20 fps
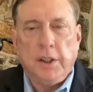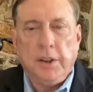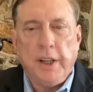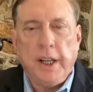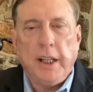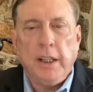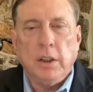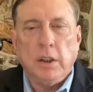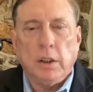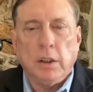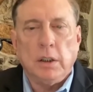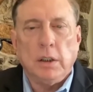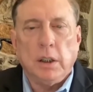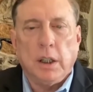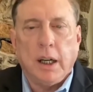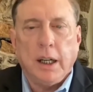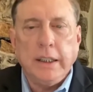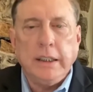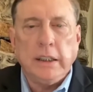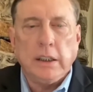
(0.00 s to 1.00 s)
They are
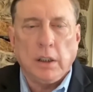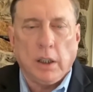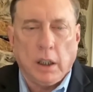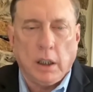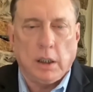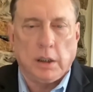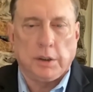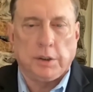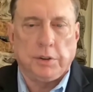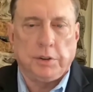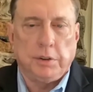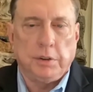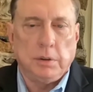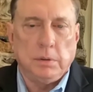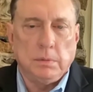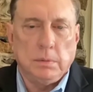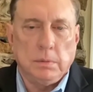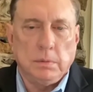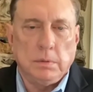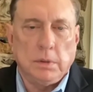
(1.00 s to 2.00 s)
ideologues.
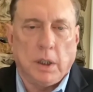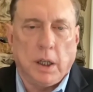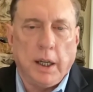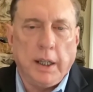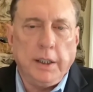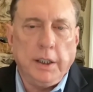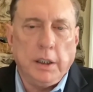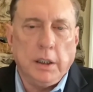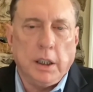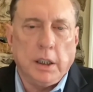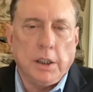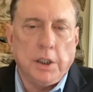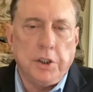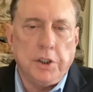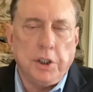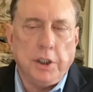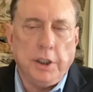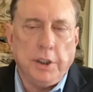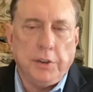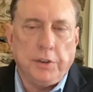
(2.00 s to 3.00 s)

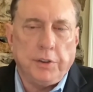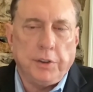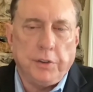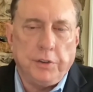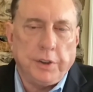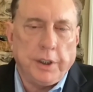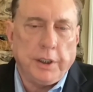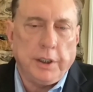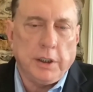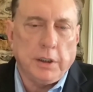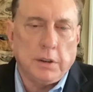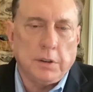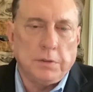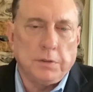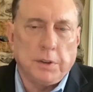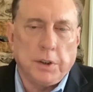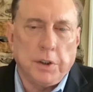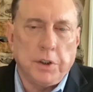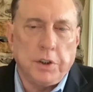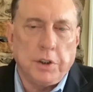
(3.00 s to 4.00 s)
Ideology is the secular
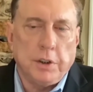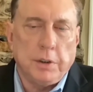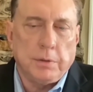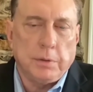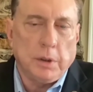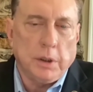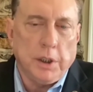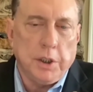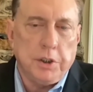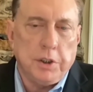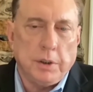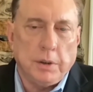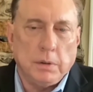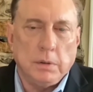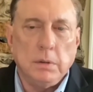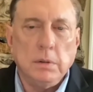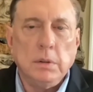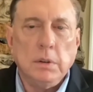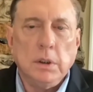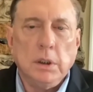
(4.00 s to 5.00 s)
version of religion.
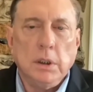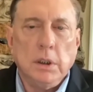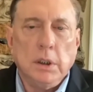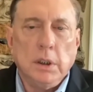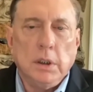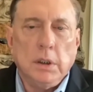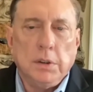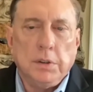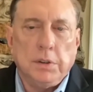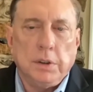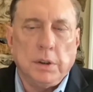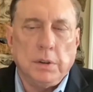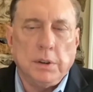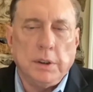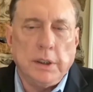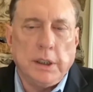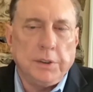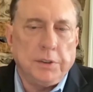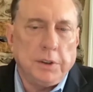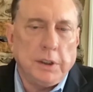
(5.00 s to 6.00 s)
So
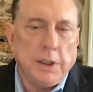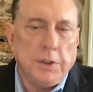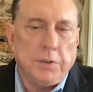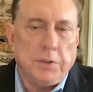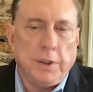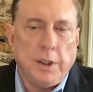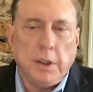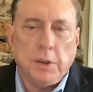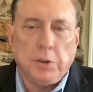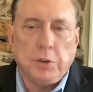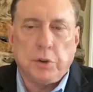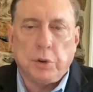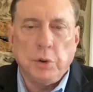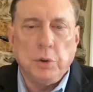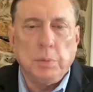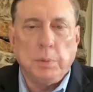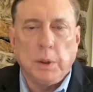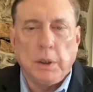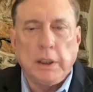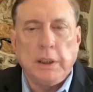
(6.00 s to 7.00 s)
in a sense, they're
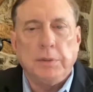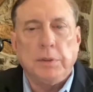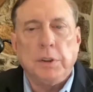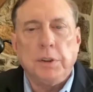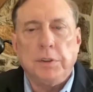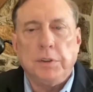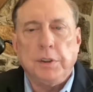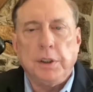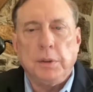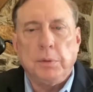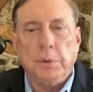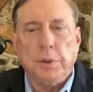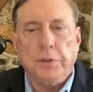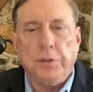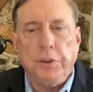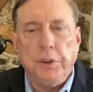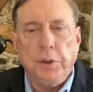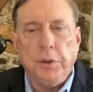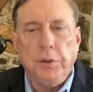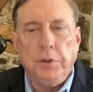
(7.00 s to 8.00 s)
true believers that
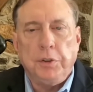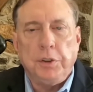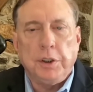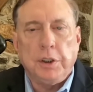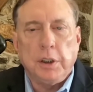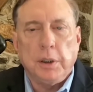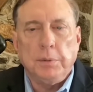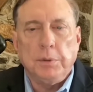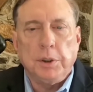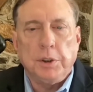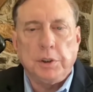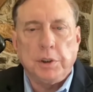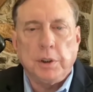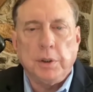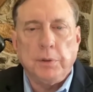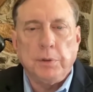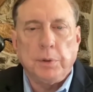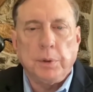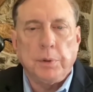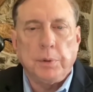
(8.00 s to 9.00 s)
refuse to come to
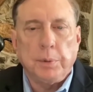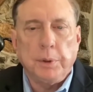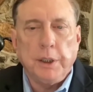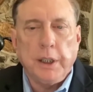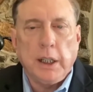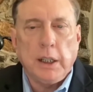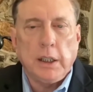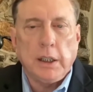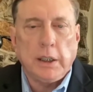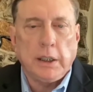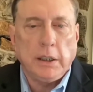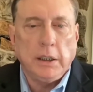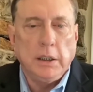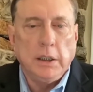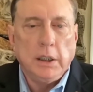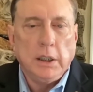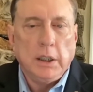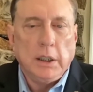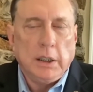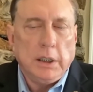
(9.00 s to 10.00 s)
terms with reality.
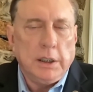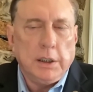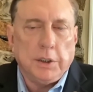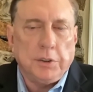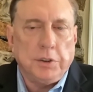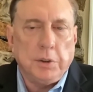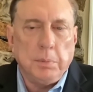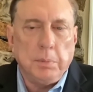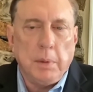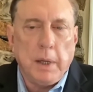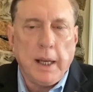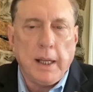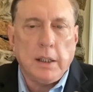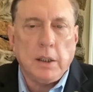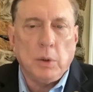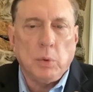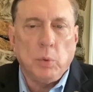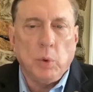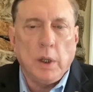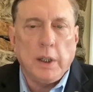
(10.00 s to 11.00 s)
It doesn't
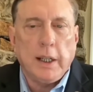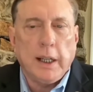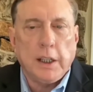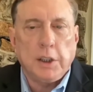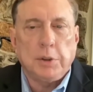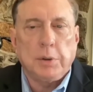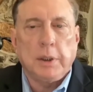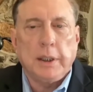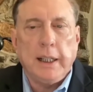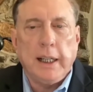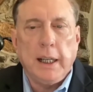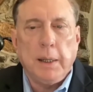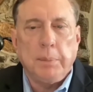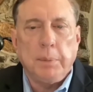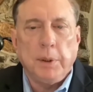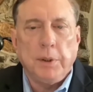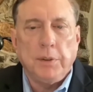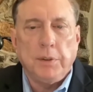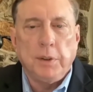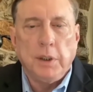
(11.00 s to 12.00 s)
matter what actually
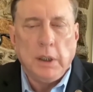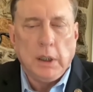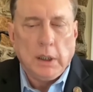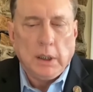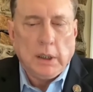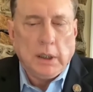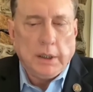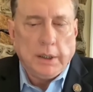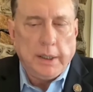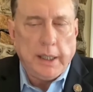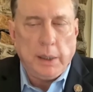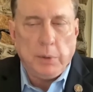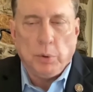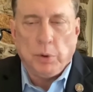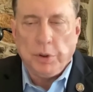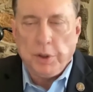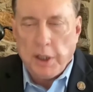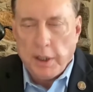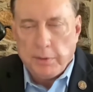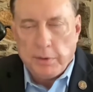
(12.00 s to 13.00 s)
happens. They
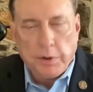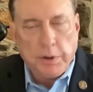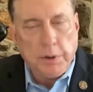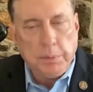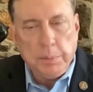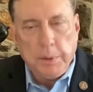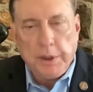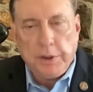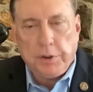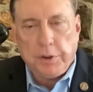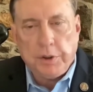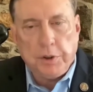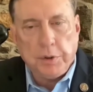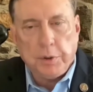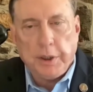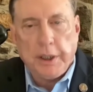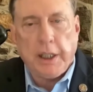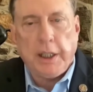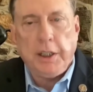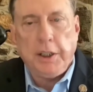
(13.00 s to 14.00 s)
will never admit to
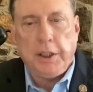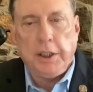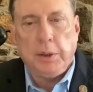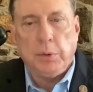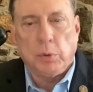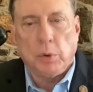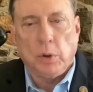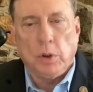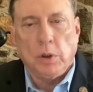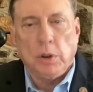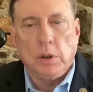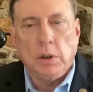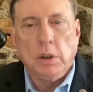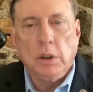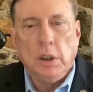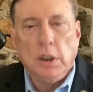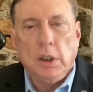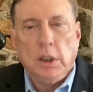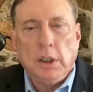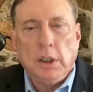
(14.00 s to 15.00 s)
doing anything wrong.
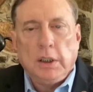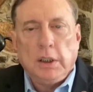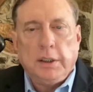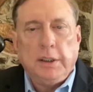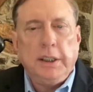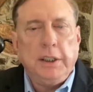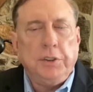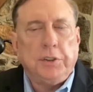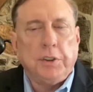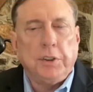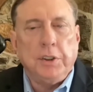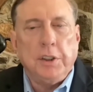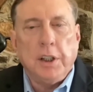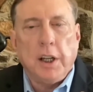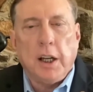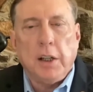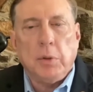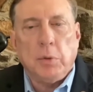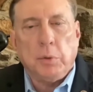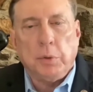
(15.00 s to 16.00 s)
These are
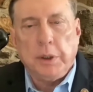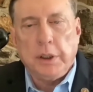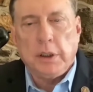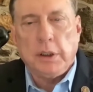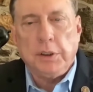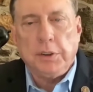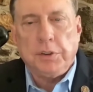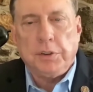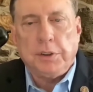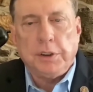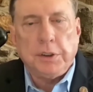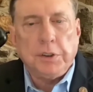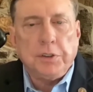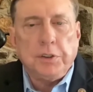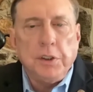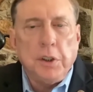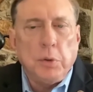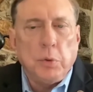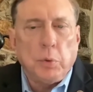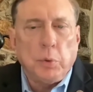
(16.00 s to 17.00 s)
not realists. There's
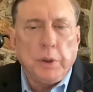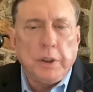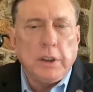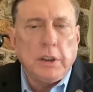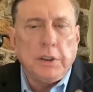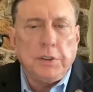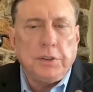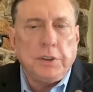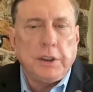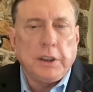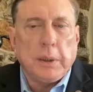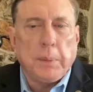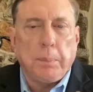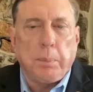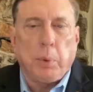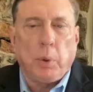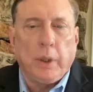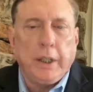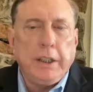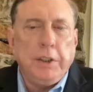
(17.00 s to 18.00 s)
no realistic
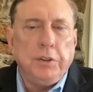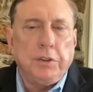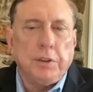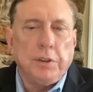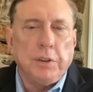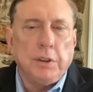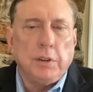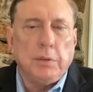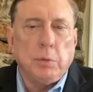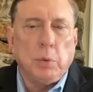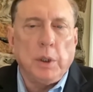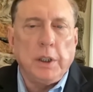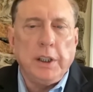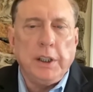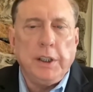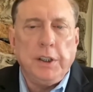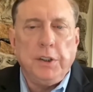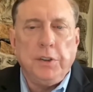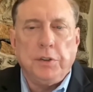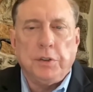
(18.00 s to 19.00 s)
appraisal of what
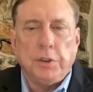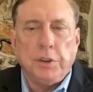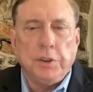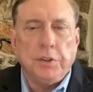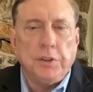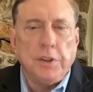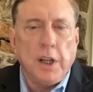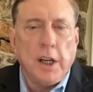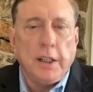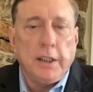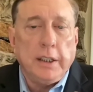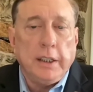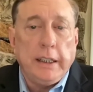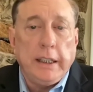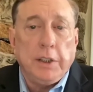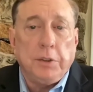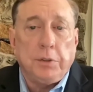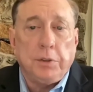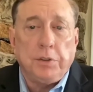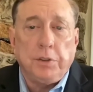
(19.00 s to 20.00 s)
is or is not in the
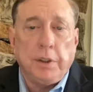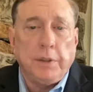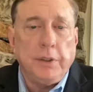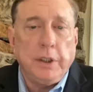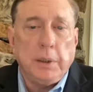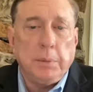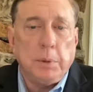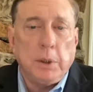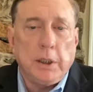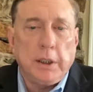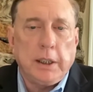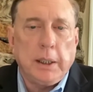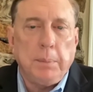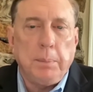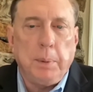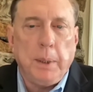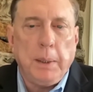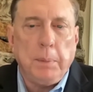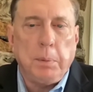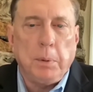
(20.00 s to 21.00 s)
interest of the American
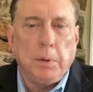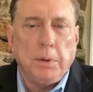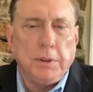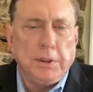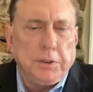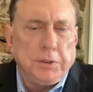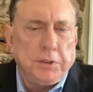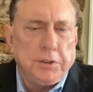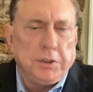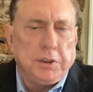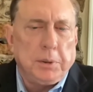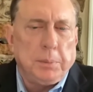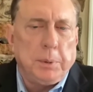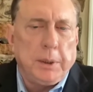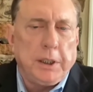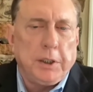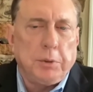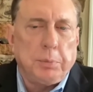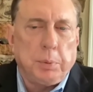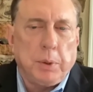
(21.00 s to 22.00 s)
people. And this is the
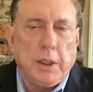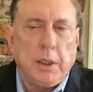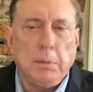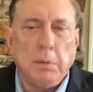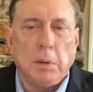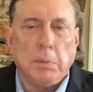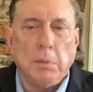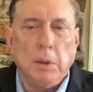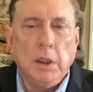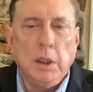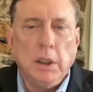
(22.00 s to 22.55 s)
biggest problem.